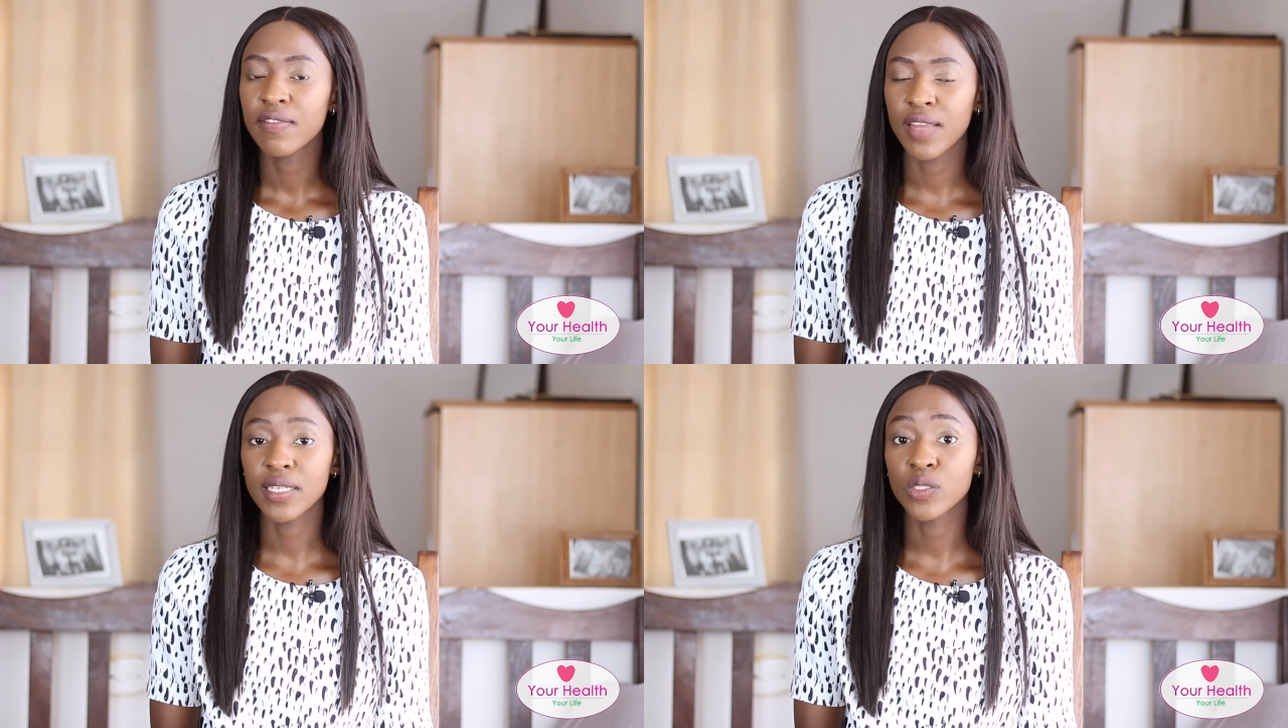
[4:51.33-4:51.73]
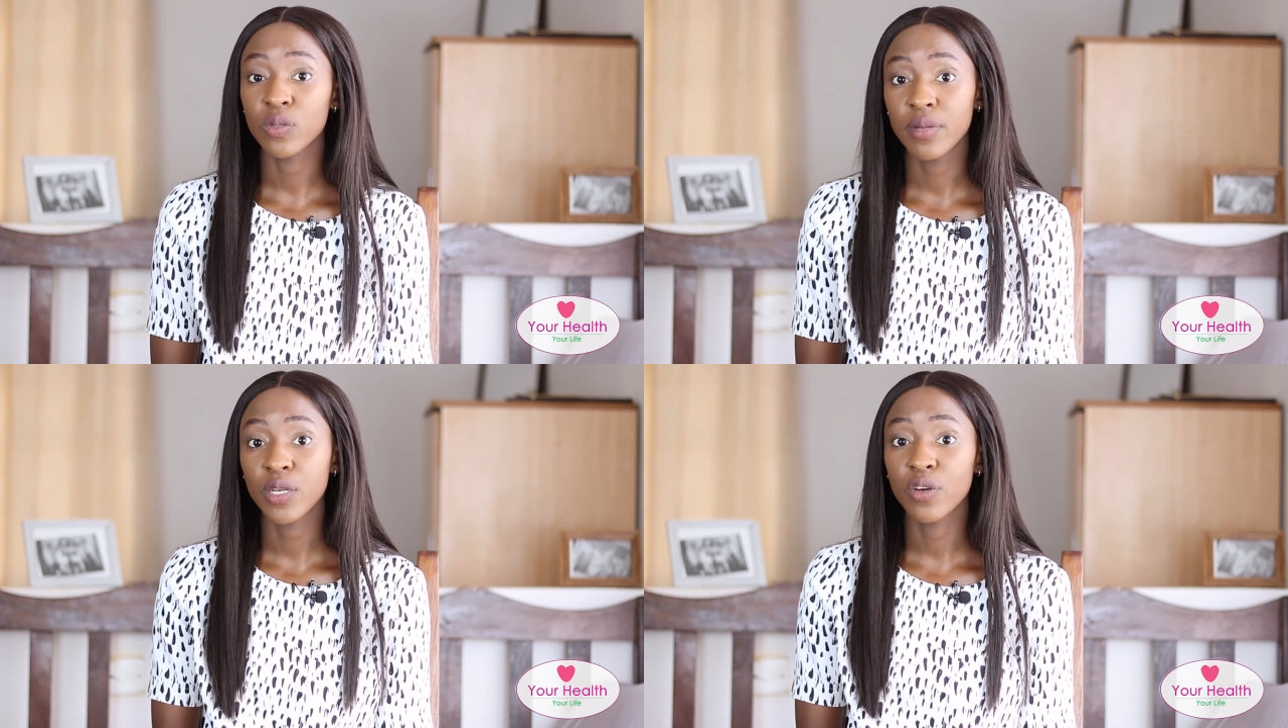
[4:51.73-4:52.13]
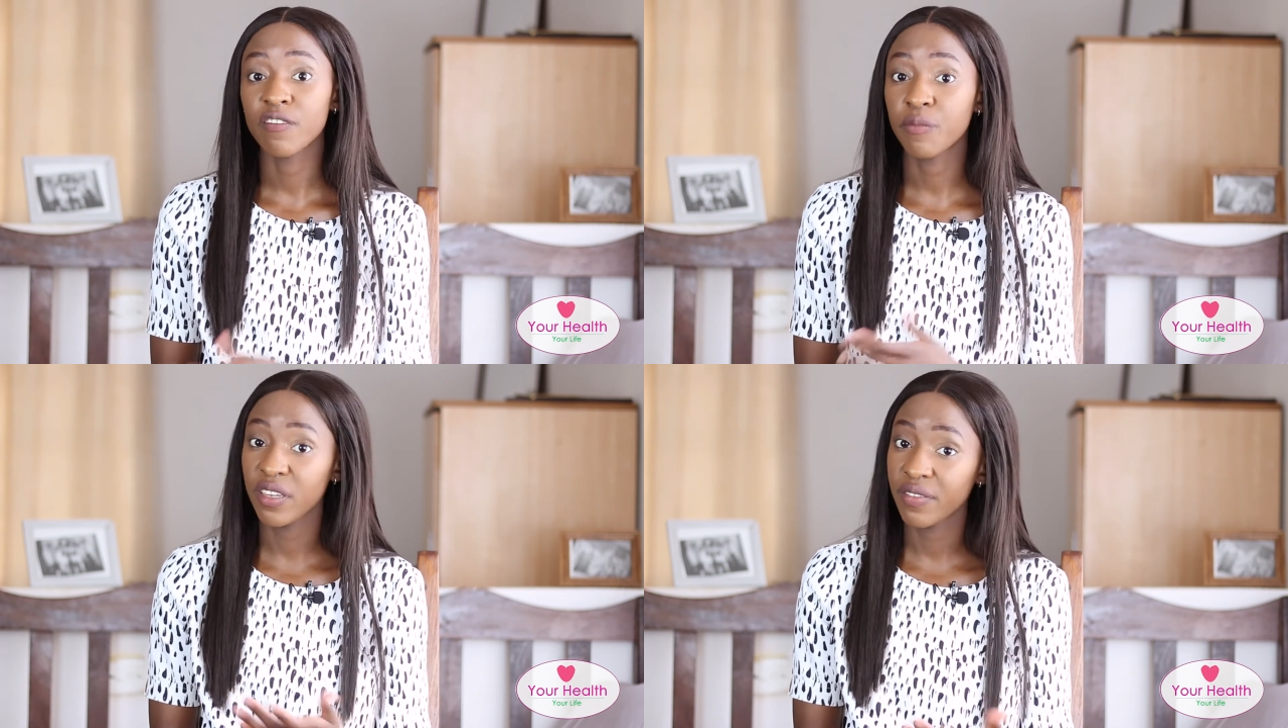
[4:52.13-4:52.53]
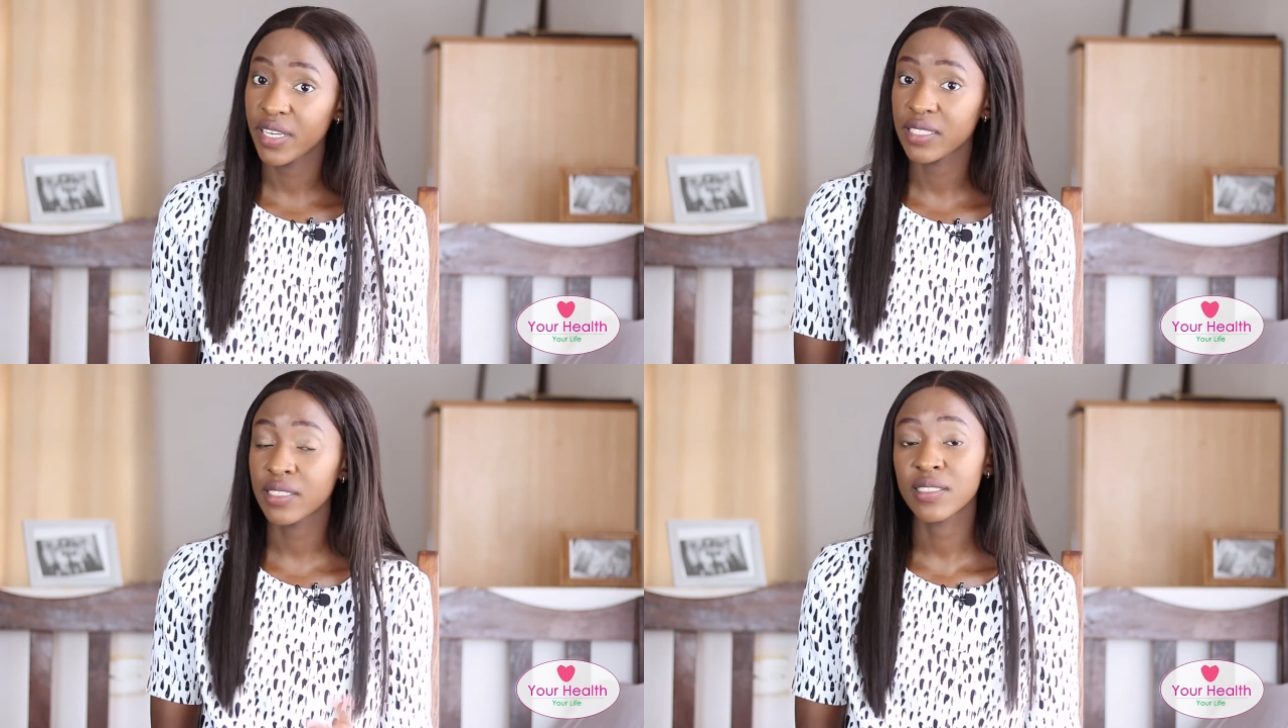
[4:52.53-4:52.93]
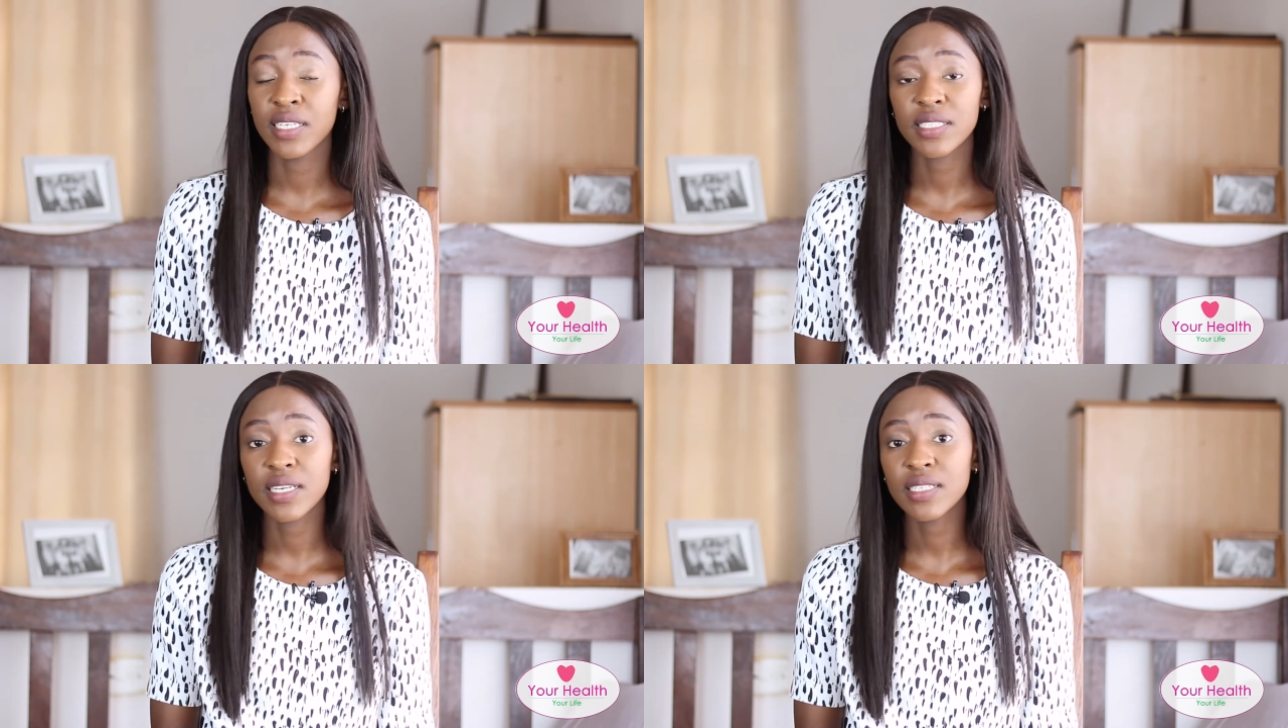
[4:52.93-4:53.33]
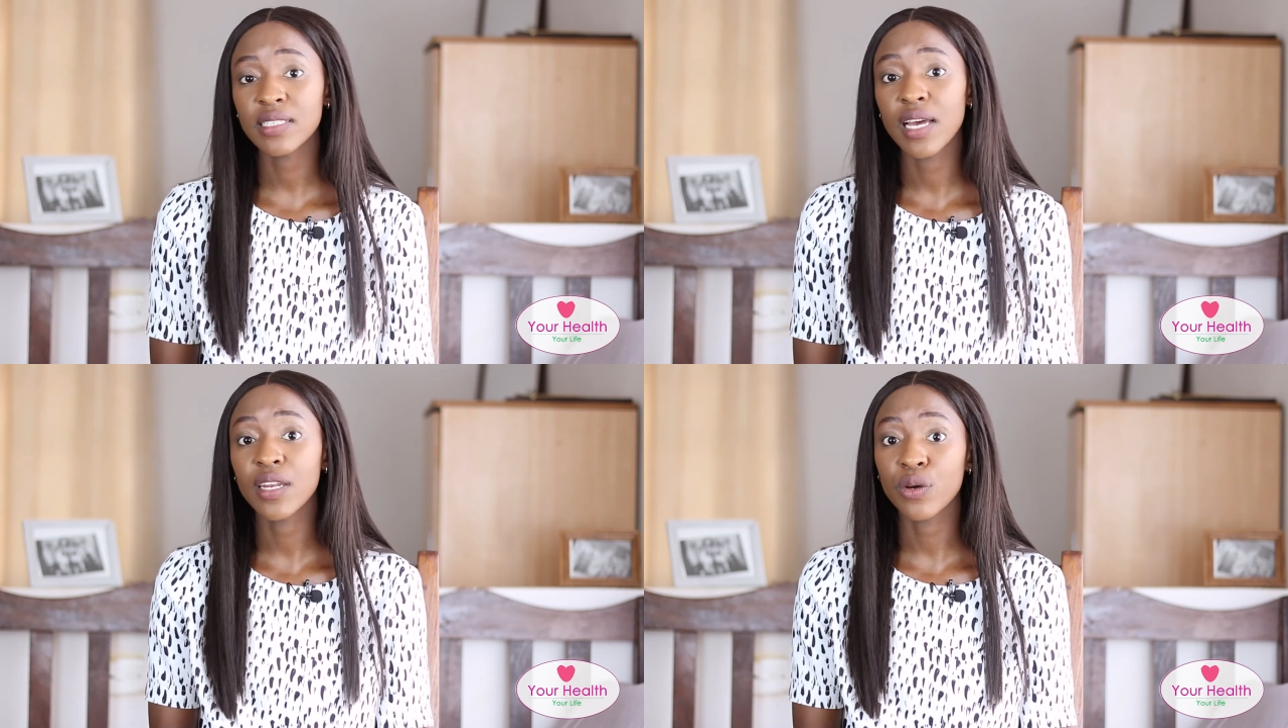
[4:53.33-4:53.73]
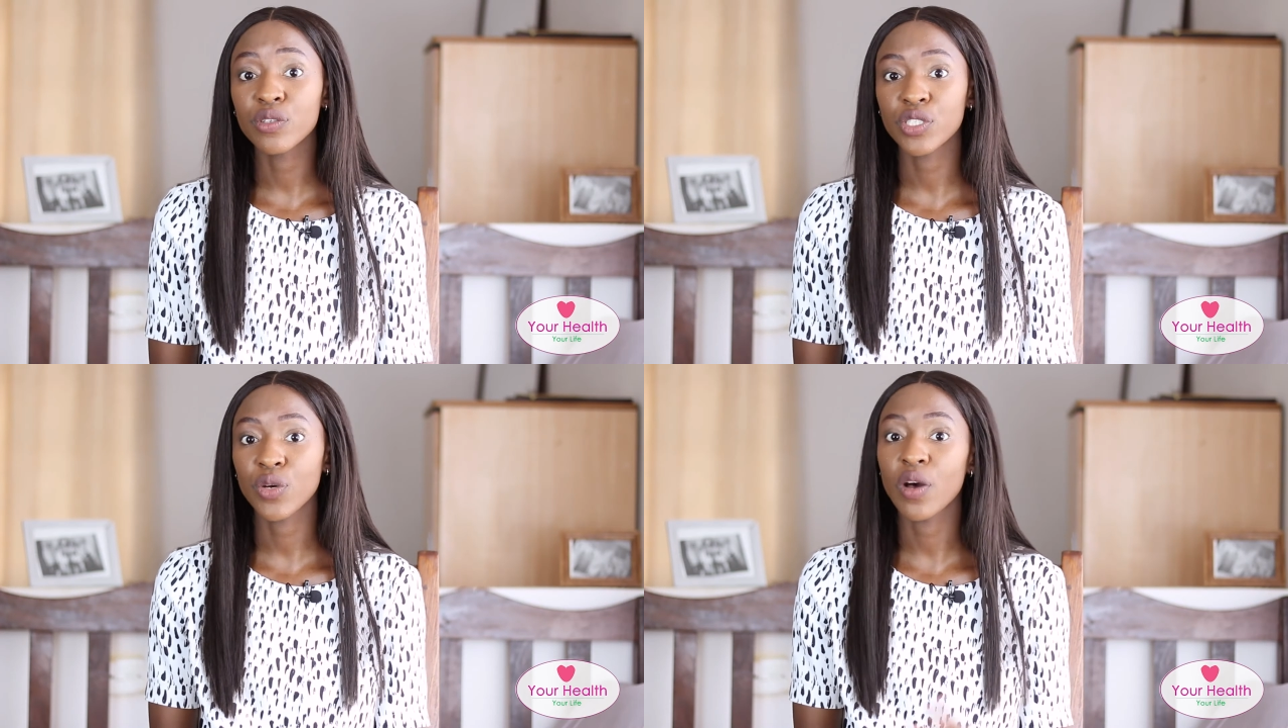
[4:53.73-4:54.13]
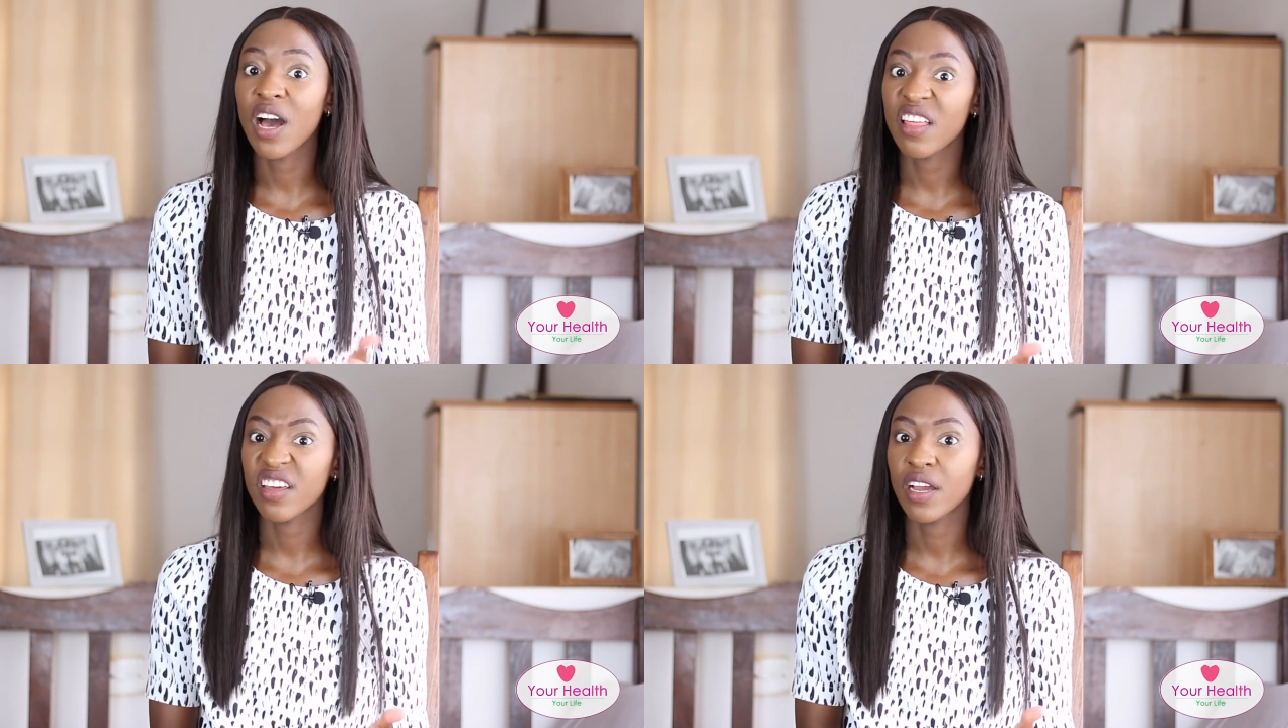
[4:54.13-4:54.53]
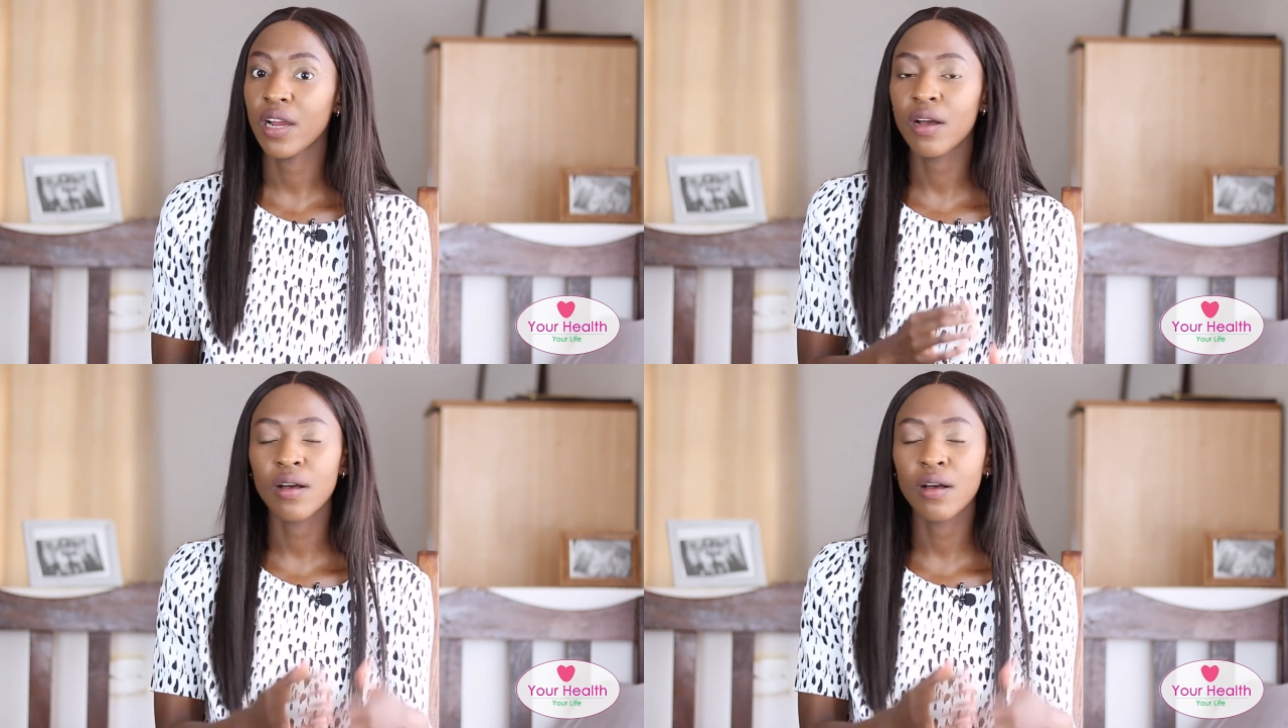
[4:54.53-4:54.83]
That is, women who have previous Caesars and also other